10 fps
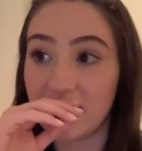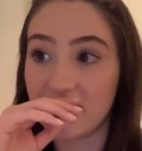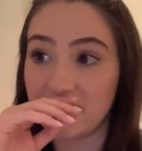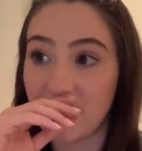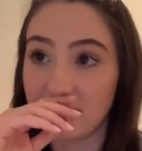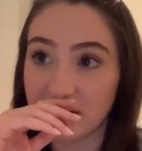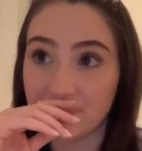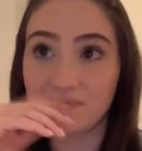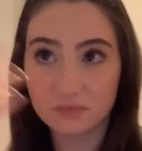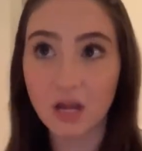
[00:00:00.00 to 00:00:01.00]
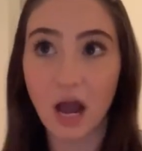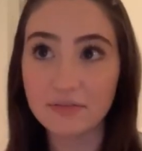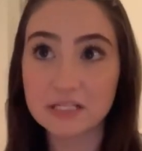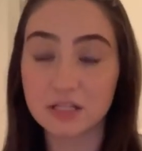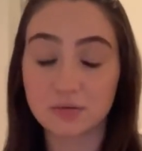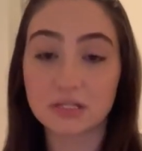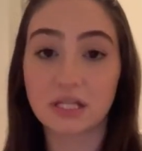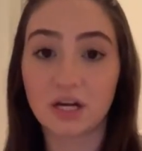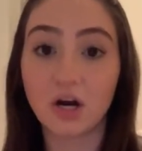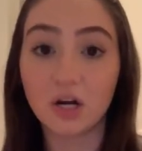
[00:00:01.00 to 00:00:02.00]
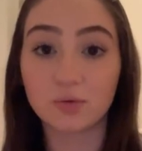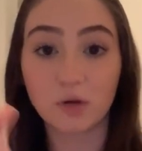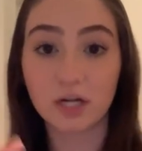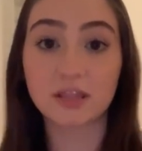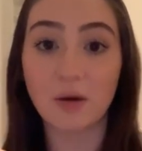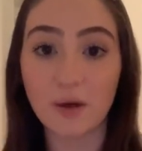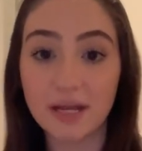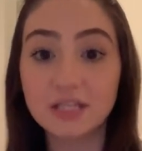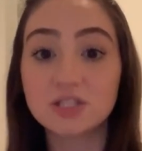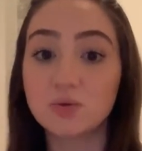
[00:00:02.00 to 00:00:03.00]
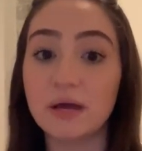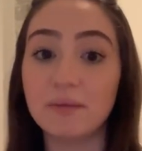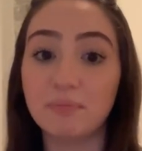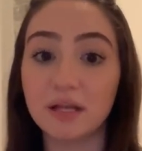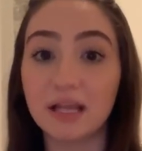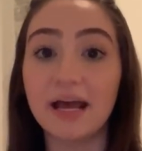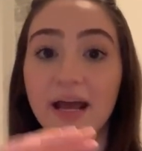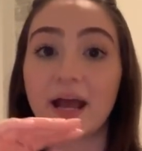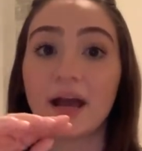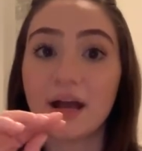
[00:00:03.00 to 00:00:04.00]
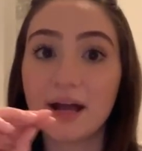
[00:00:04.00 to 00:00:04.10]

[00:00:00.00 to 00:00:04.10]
And I mean, obviously there was a lot of hard work that went into it, but like,